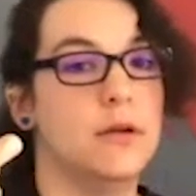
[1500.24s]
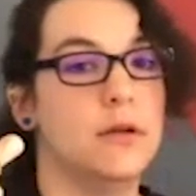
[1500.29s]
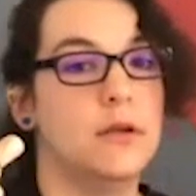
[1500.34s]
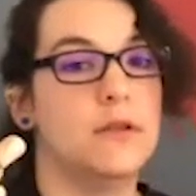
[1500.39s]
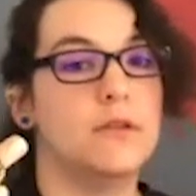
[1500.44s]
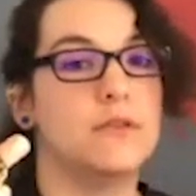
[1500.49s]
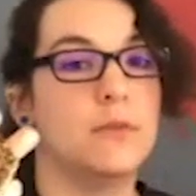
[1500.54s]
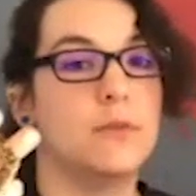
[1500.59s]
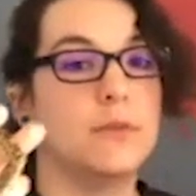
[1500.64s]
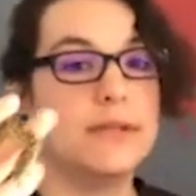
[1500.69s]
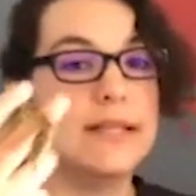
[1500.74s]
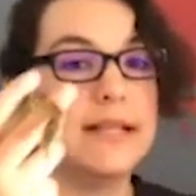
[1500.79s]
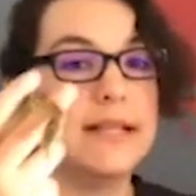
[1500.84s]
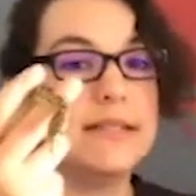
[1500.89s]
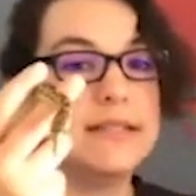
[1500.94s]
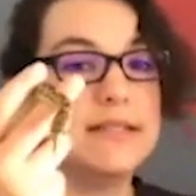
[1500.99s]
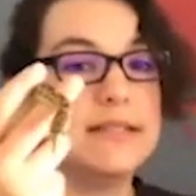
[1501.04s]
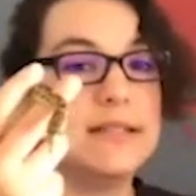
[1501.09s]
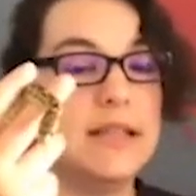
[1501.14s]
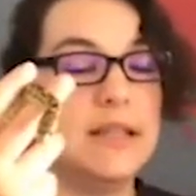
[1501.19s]
So when they
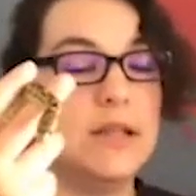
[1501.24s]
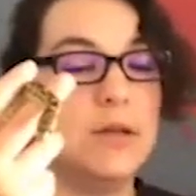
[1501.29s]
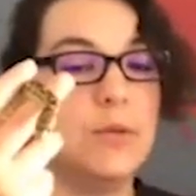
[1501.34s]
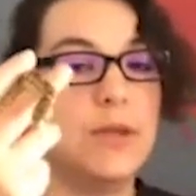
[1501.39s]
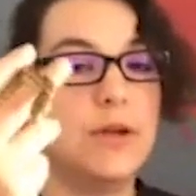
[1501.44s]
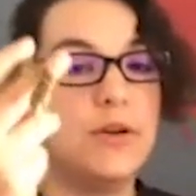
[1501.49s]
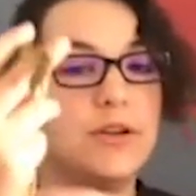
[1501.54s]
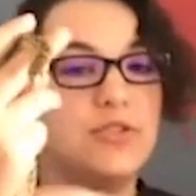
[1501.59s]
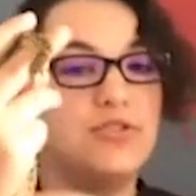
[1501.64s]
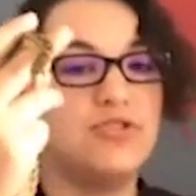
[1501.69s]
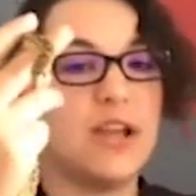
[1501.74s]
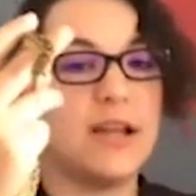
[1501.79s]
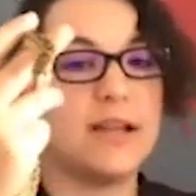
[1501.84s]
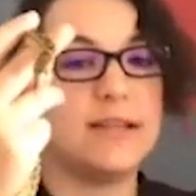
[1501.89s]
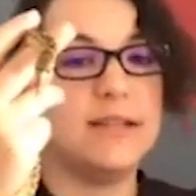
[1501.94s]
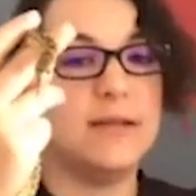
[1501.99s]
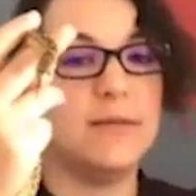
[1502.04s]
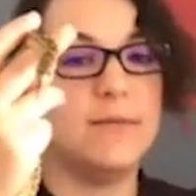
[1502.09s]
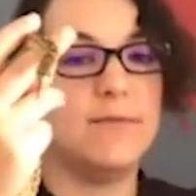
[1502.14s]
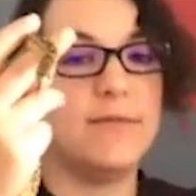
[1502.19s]
sting you, they're
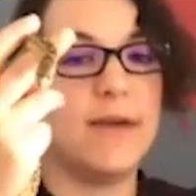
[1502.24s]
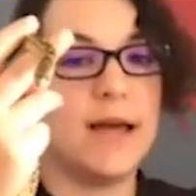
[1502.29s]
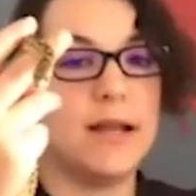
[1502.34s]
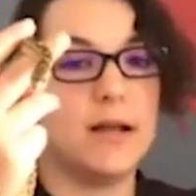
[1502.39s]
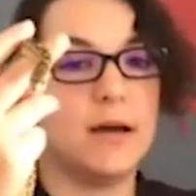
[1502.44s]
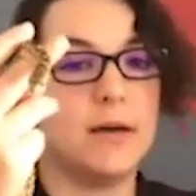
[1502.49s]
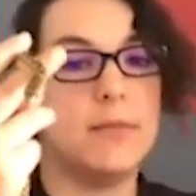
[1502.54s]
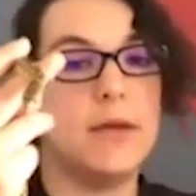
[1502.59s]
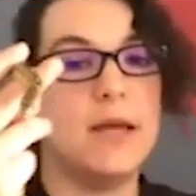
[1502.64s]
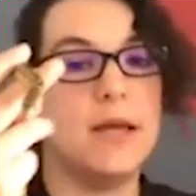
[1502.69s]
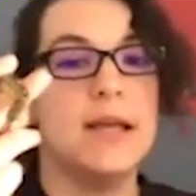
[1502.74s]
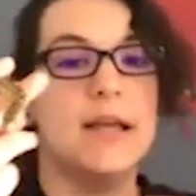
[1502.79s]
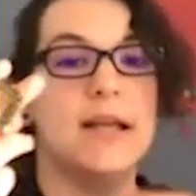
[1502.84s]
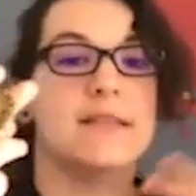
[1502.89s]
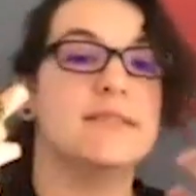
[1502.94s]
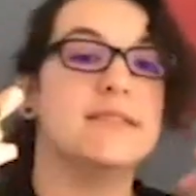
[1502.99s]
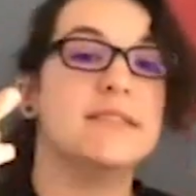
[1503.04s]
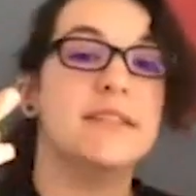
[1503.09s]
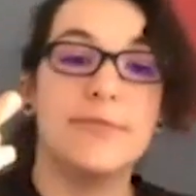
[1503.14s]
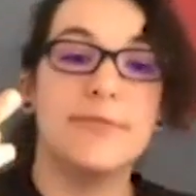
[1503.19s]
injecting venom.
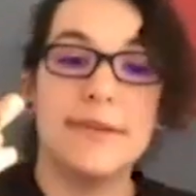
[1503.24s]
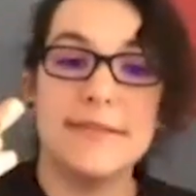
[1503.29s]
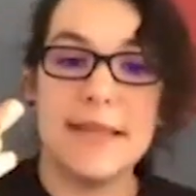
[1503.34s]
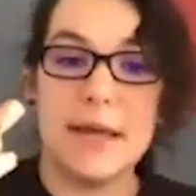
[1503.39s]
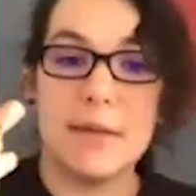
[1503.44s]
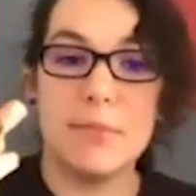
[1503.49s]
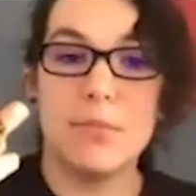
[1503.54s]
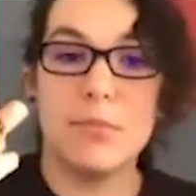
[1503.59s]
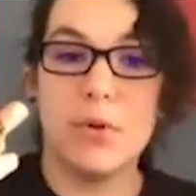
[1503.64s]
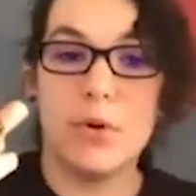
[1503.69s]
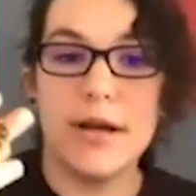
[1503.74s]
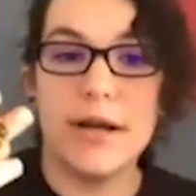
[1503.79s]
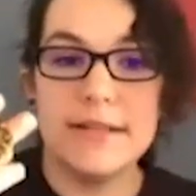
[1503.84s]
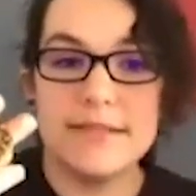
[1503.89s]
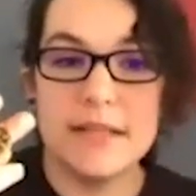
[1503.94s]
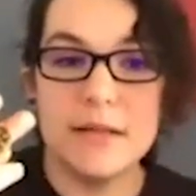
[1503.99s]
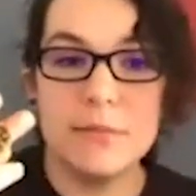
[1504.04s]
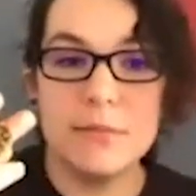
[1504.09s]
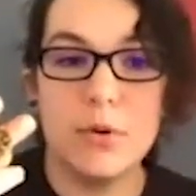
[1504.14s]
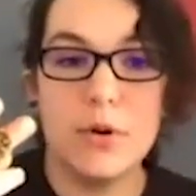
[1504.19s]
It's different than
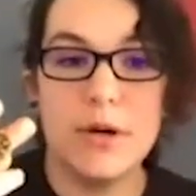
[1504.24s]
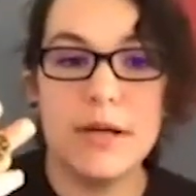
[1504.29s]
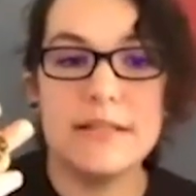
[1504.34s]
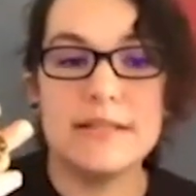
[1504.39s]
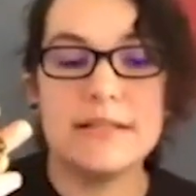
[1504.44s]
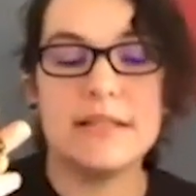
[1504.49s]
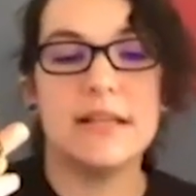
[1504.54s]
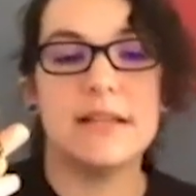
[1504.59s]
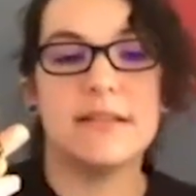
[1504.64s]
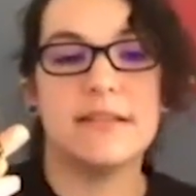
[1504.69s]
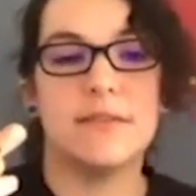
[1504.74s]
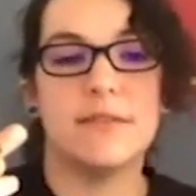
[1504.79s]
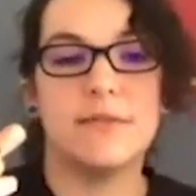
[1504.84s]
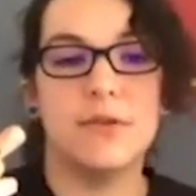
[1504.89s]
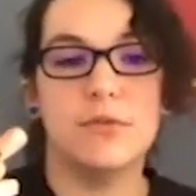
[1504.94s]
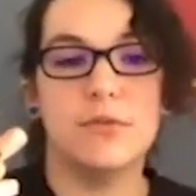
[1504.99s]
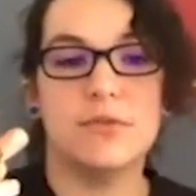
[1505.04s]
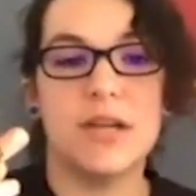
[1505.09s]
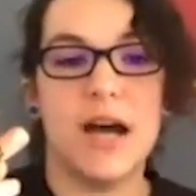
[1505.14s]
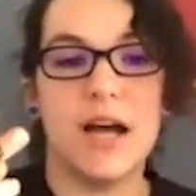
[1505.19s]
poison. Poison is if
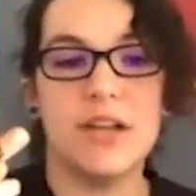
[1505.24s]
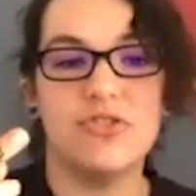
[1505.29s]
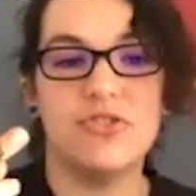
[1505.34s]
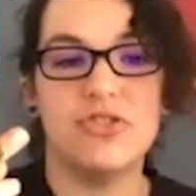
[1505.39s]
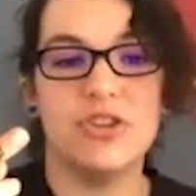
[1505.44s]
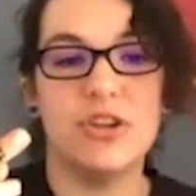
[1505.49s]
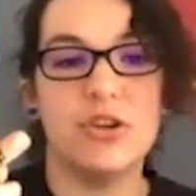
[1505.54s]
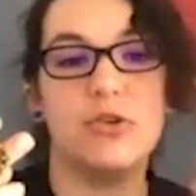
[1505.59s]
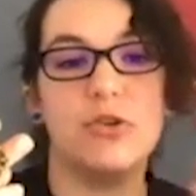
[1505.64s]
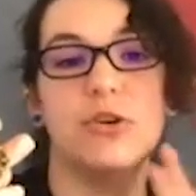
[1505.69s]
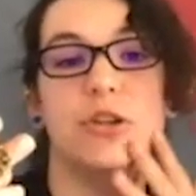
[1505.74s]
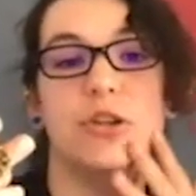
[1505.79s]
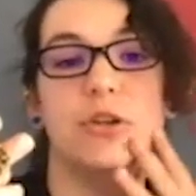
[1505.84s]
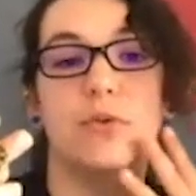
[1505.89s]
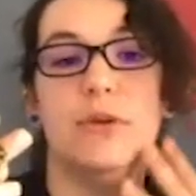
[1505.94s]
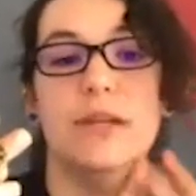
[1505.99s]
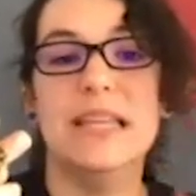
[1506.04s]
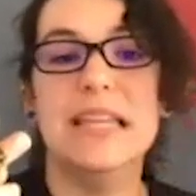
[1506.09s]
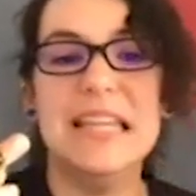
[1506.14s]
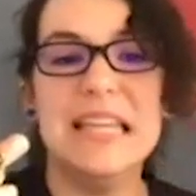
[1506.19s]
you touch it or you
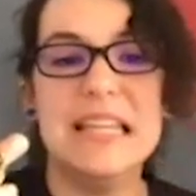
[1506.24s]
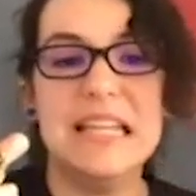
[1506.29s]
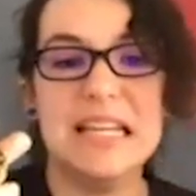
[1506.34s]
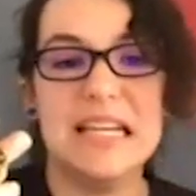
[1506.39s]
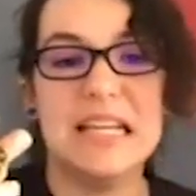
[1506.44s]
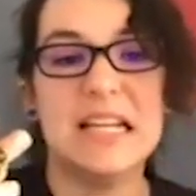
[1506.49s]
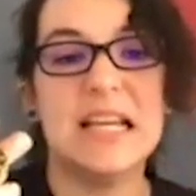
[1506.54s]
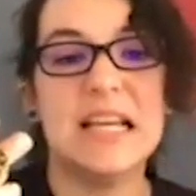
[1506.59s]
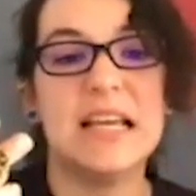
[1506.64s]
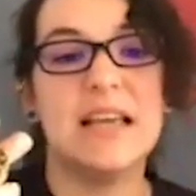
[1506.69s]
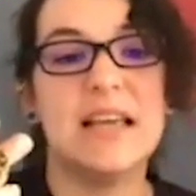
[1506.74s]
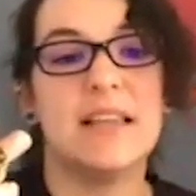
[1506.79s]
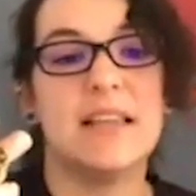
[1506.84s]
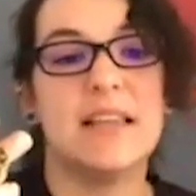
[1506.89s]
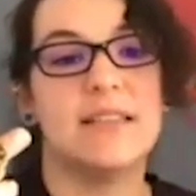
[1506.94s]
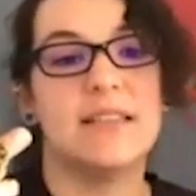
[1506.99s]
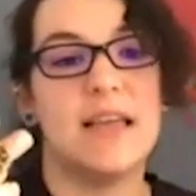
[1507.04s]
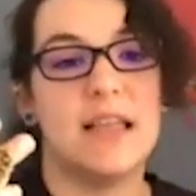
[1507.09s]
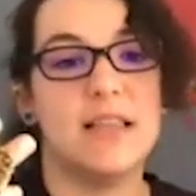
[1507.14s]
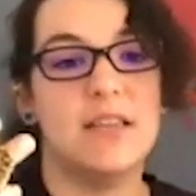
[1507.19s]
eat it,
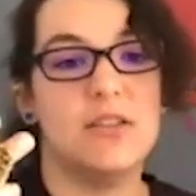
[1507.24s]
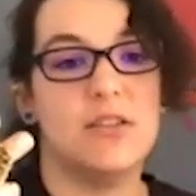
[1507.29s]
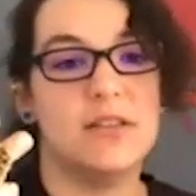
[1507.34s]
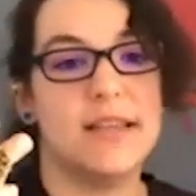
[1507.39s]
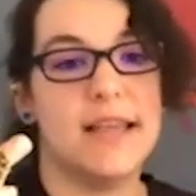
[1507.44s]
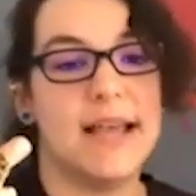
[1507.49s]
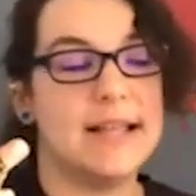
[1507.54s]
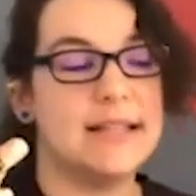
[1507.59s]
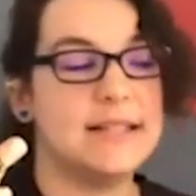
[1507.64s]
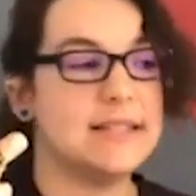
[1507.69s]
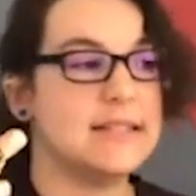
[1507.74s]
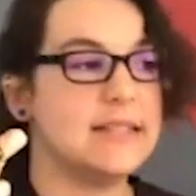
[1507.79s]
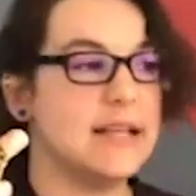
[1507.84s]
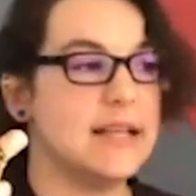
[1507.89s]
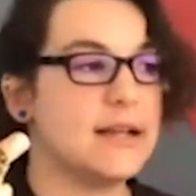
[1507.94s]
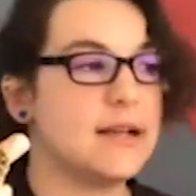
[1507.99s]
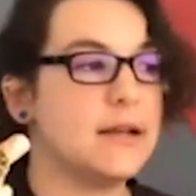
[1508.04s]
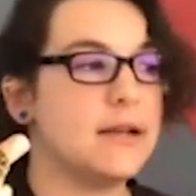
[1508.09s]
then you'll get sick.